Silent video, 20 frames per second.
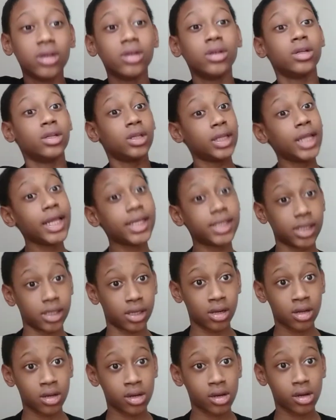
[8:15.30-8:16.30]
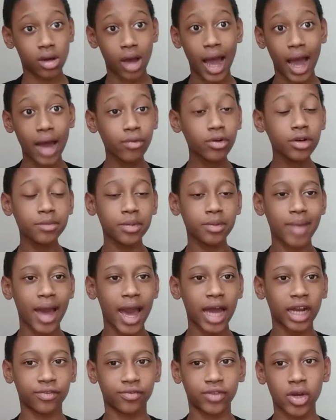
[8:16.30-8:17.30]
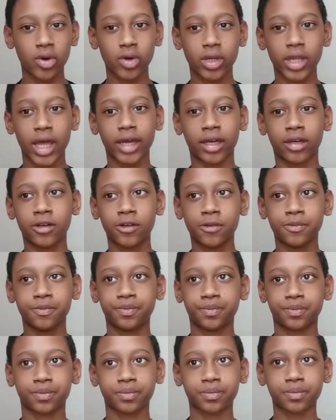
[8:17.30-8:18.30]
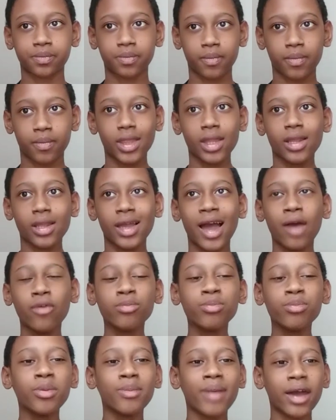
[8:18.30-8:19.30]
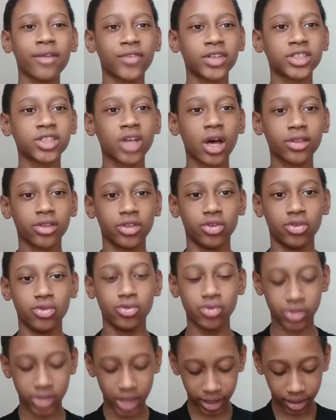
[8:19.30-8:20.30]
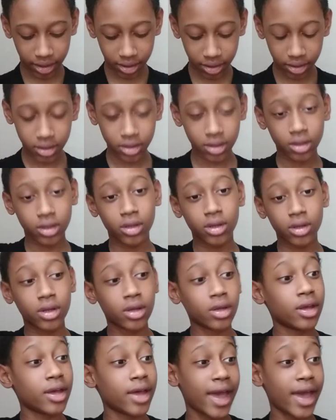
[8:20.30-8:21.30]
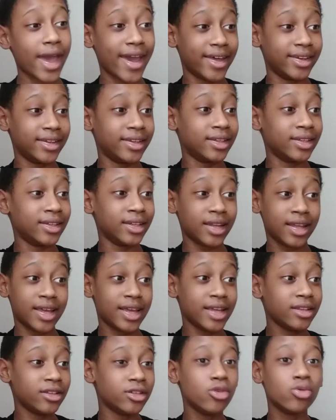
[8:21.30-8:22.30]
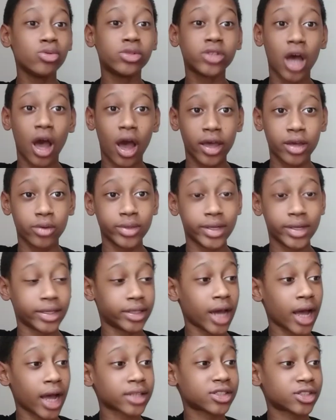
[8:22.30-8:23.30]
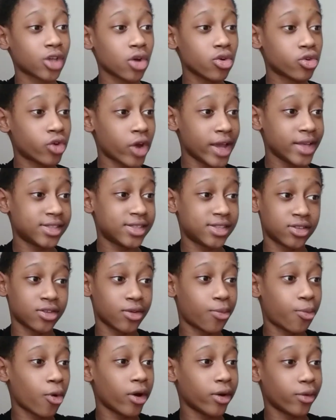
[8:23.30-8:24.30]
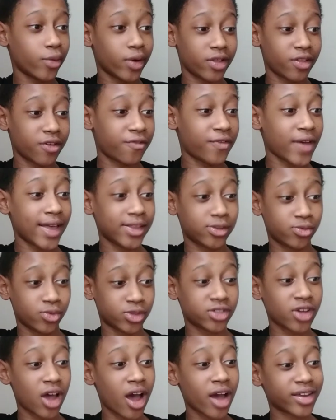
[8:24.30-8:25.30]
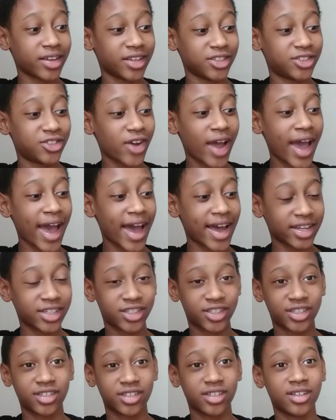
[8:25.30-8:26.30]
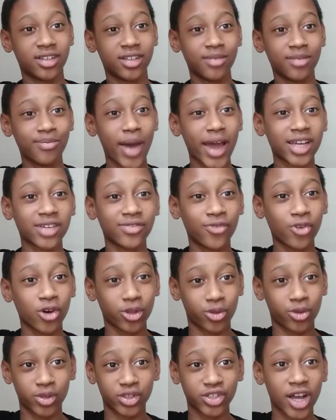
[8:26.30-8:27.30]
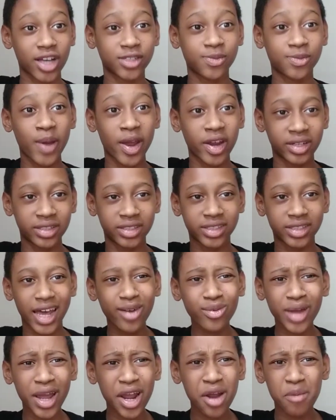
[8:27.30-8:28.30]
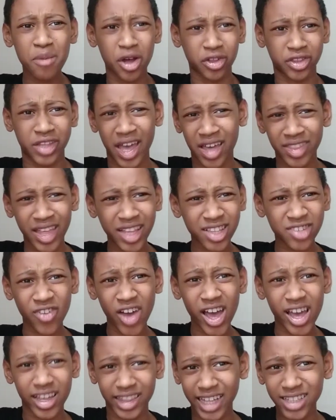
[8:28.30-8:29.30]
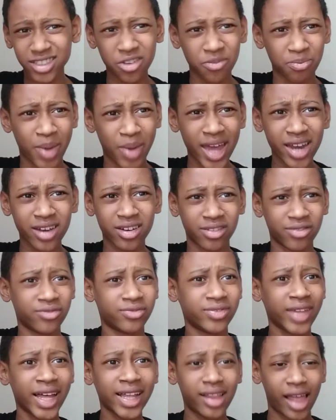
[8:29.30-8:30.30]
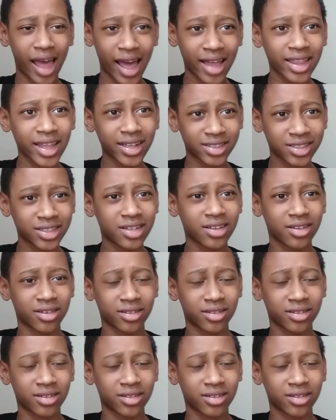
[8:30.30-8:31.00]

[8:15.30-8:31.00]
Listen, I wouldn't be mad if they were like, I wouldn't be mad if I saw in the news like, and in Utah it got so crazy to the point where the fans were talking trash back and forth with Ja's parents. I don't care about that. That's fine. That's competitive. I like seeing